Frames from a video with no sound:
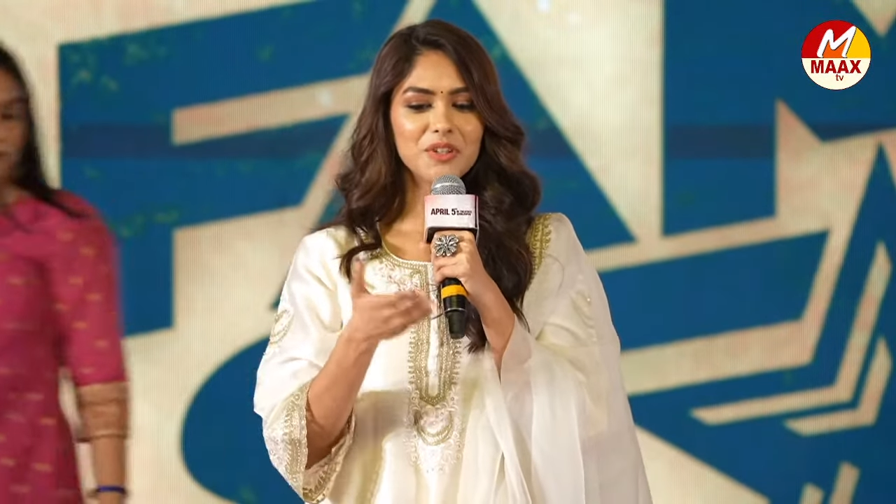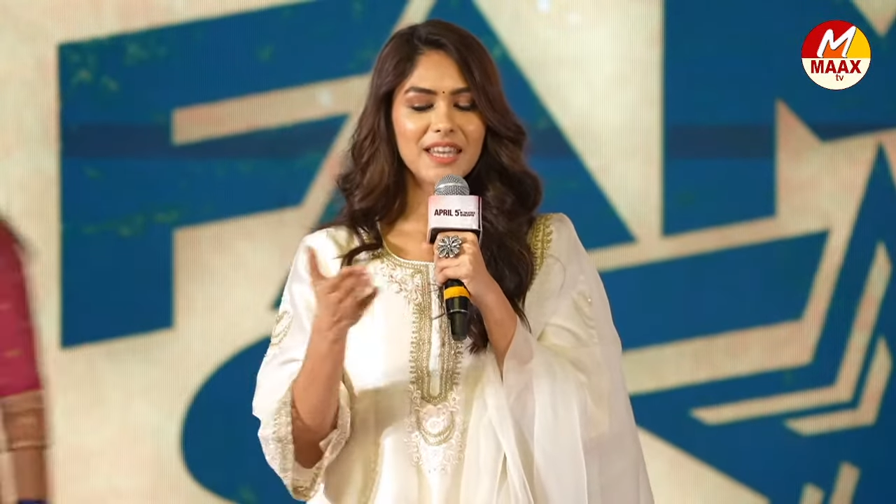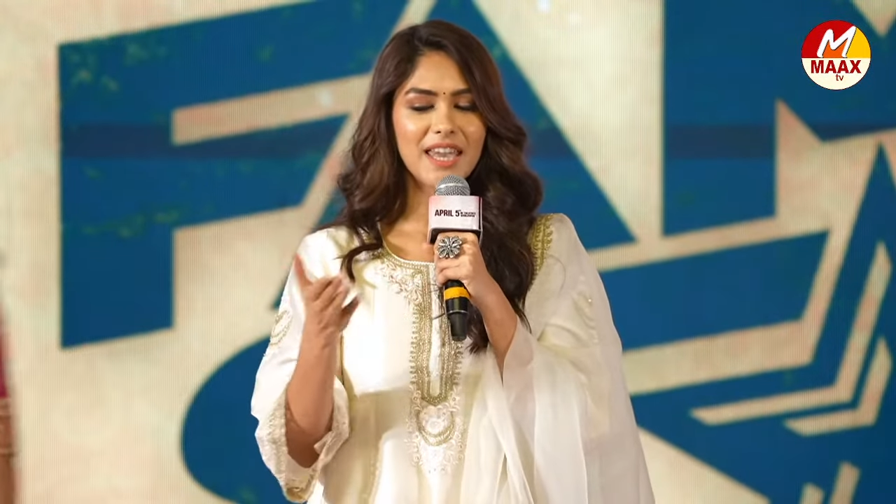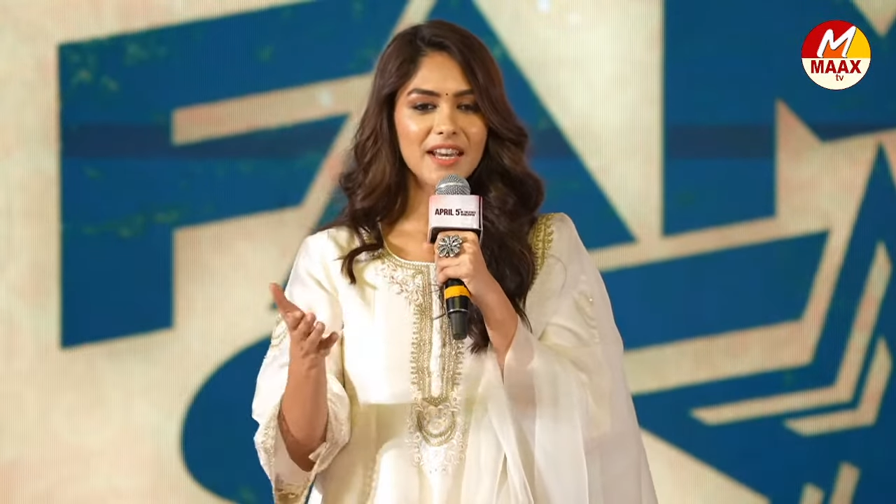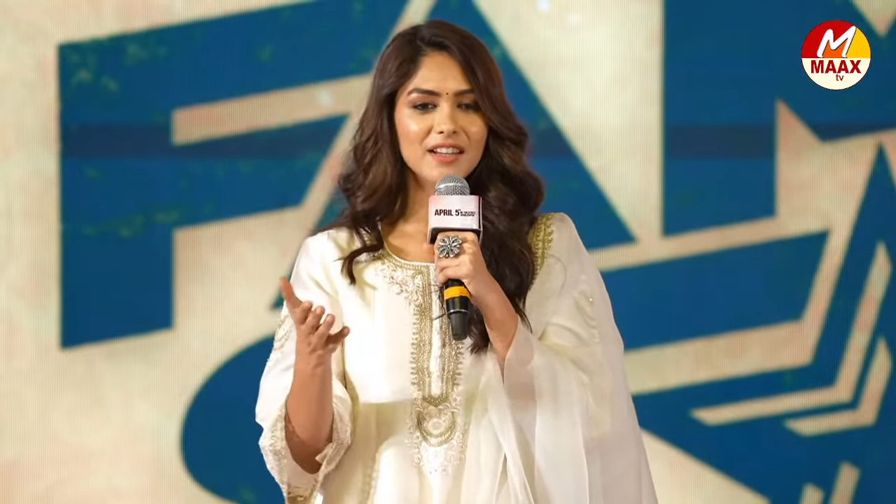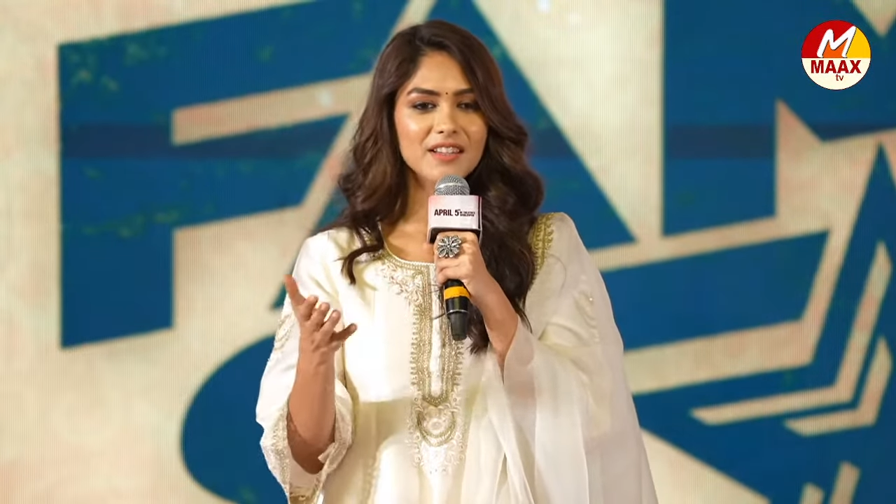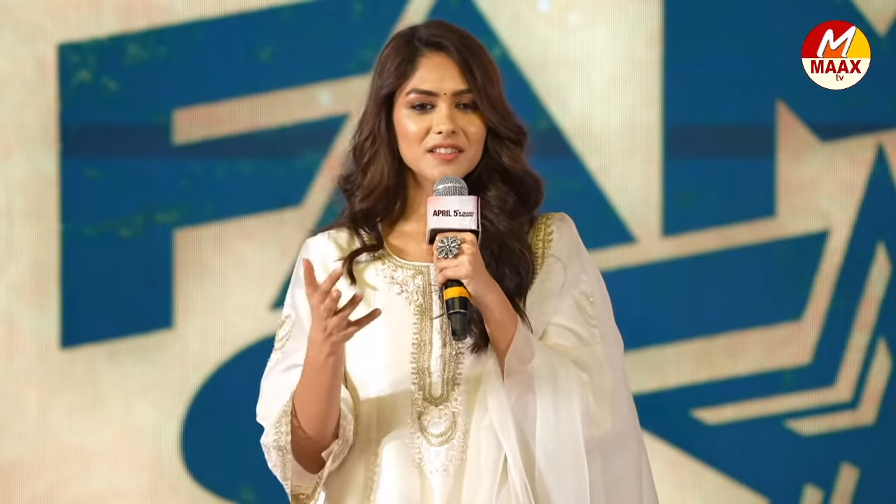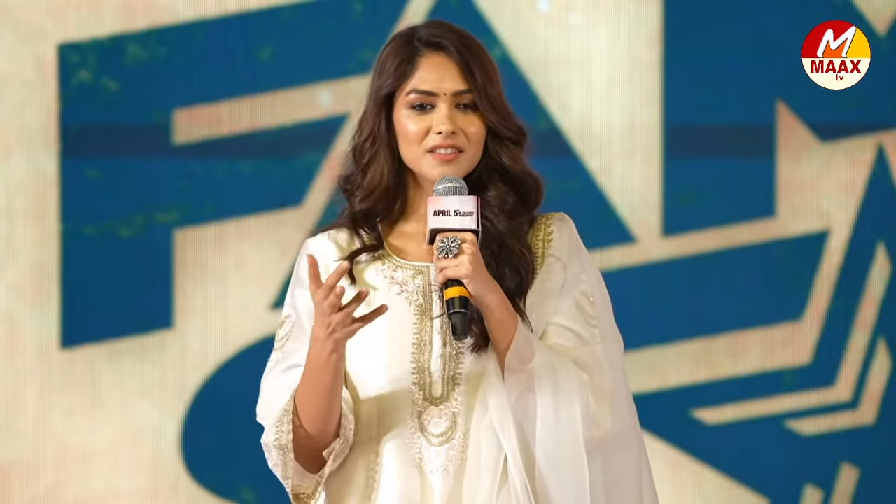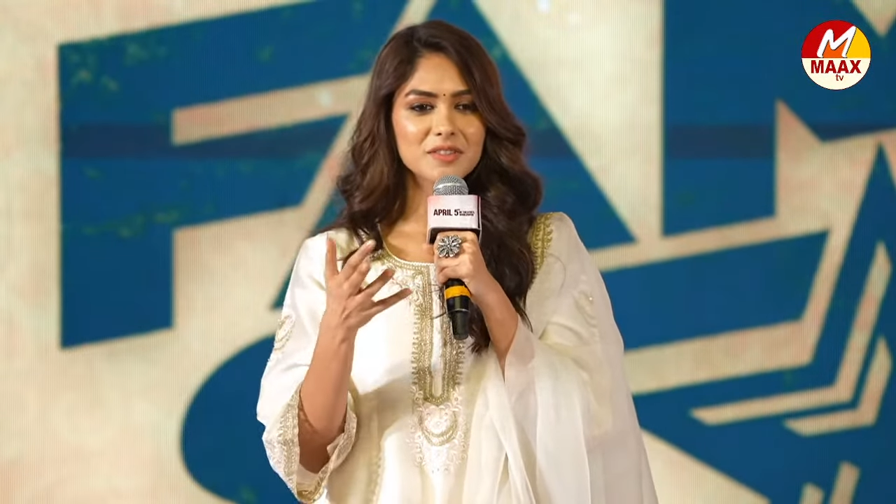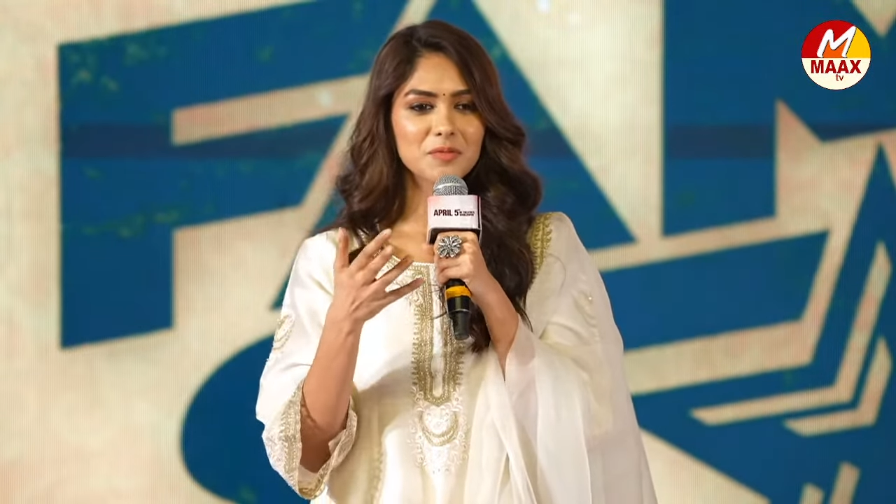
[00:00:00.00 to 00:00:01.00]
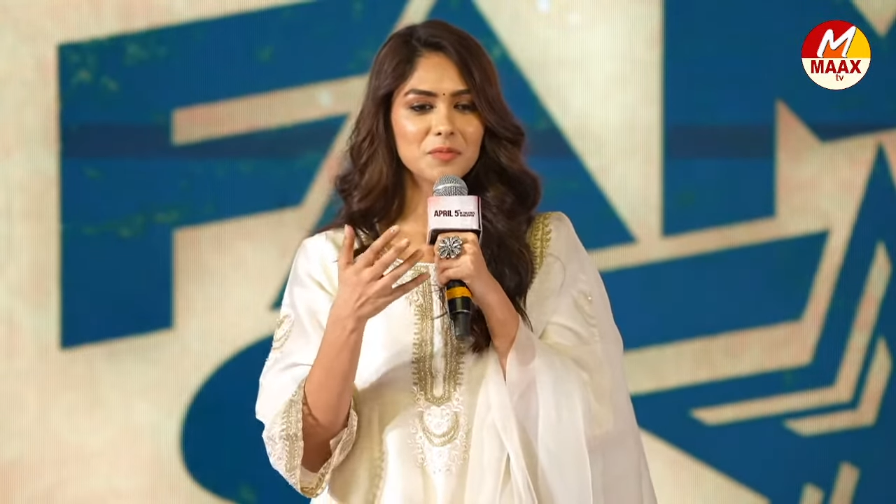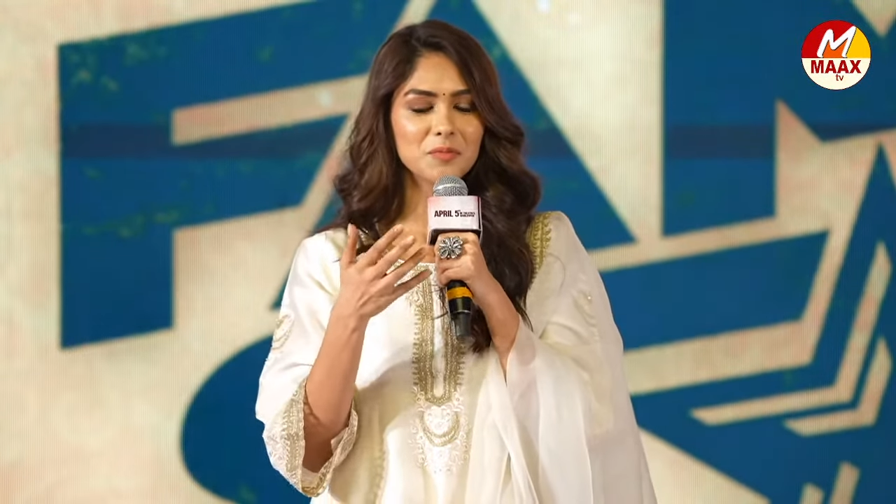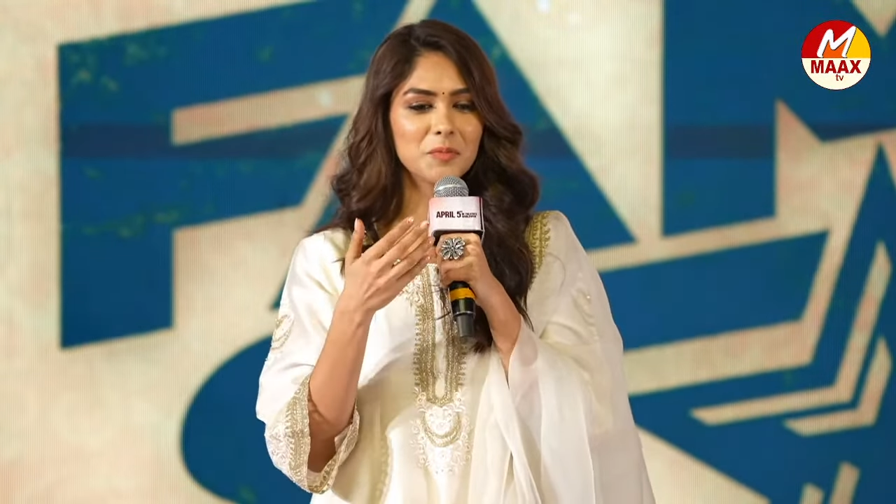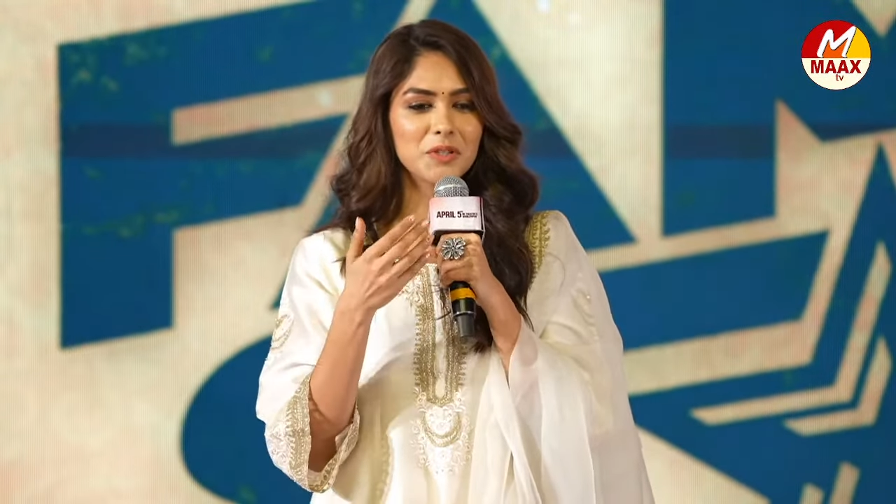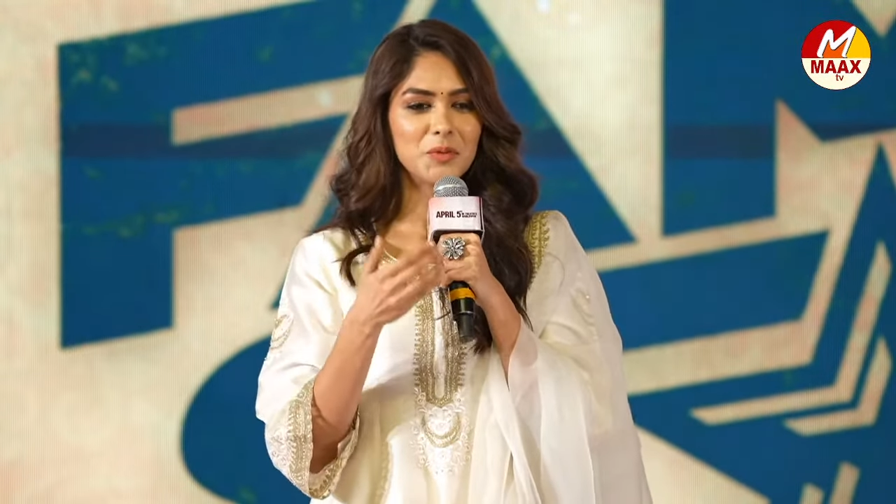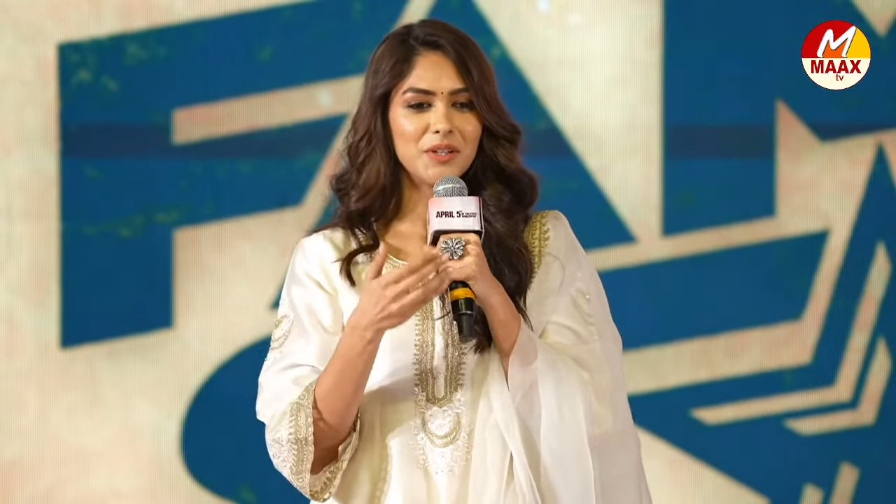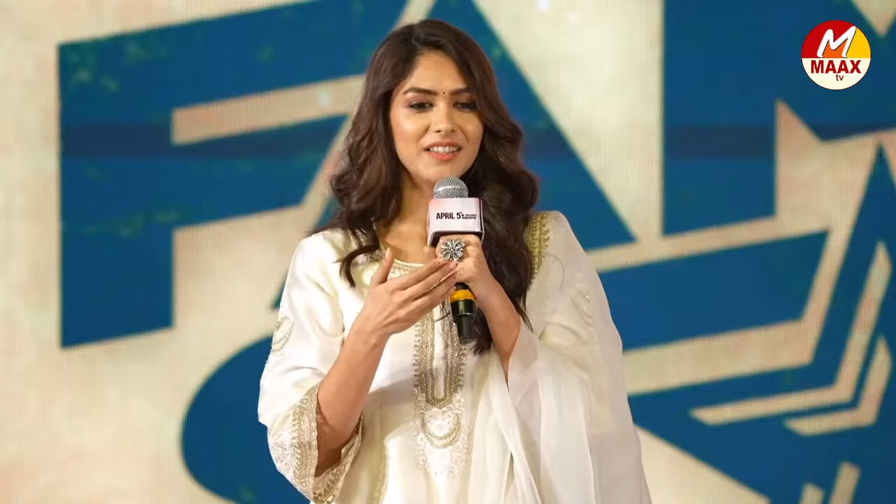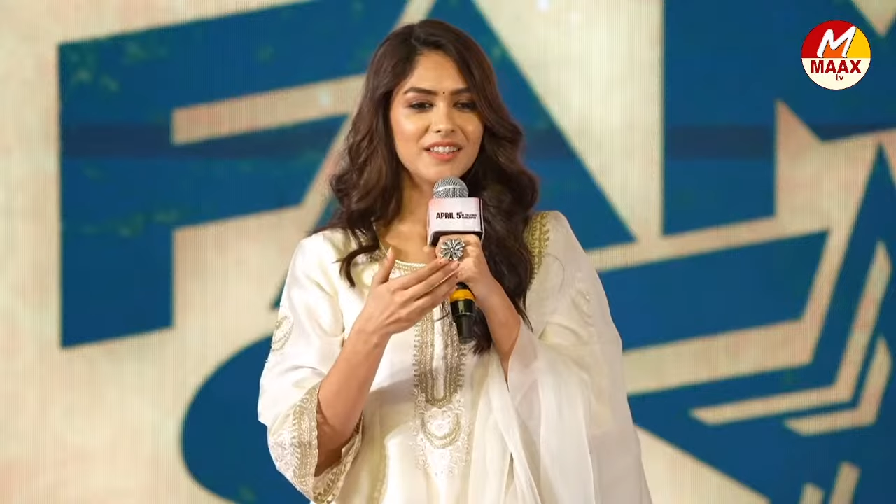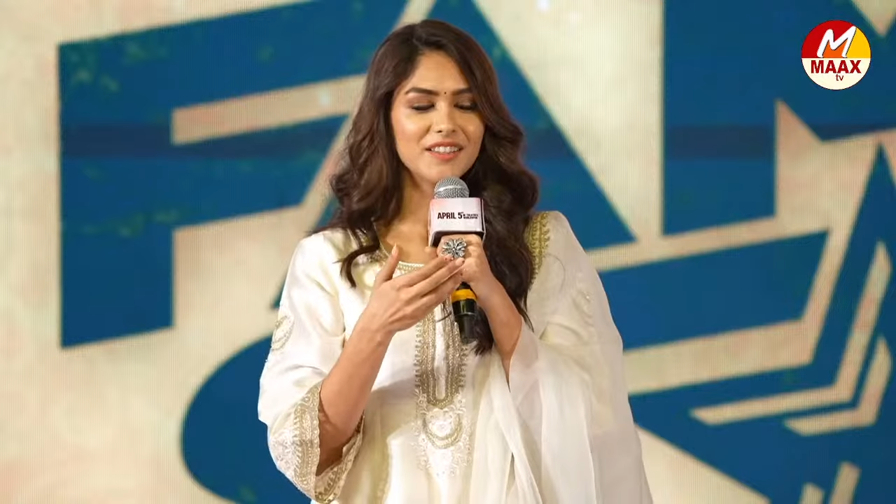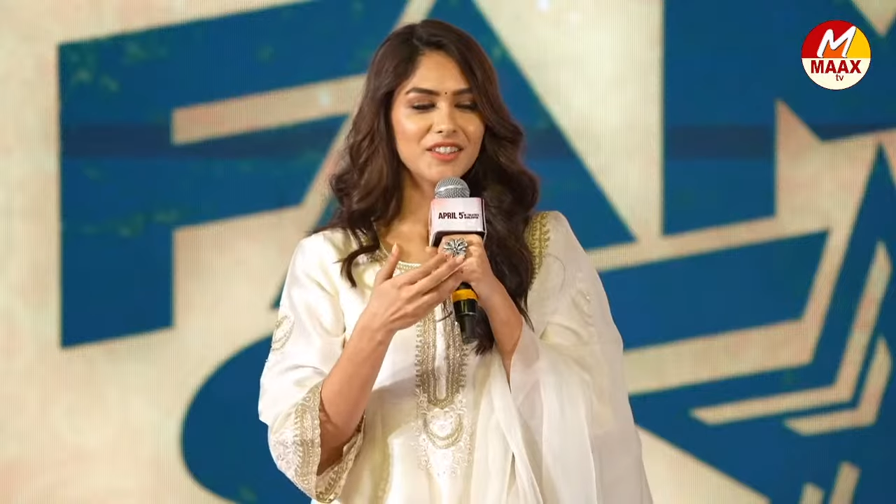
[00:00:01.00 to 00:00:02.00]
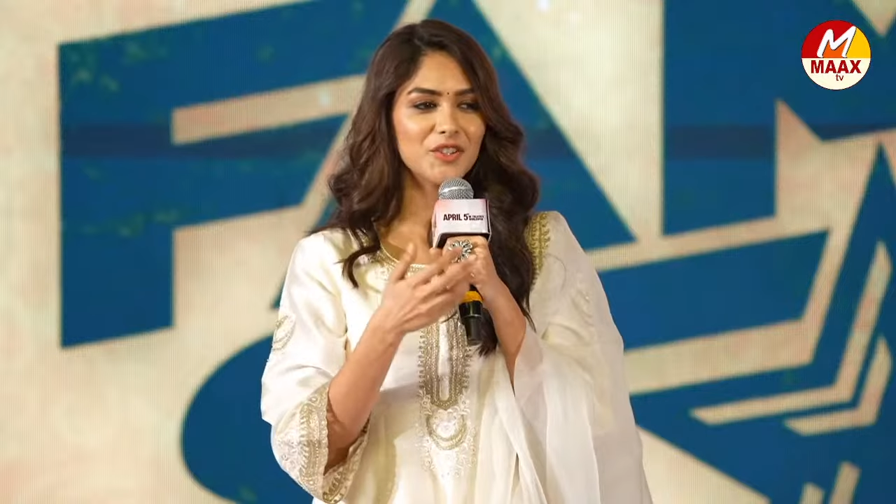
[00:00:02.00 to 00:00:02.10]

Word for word: to the characters between,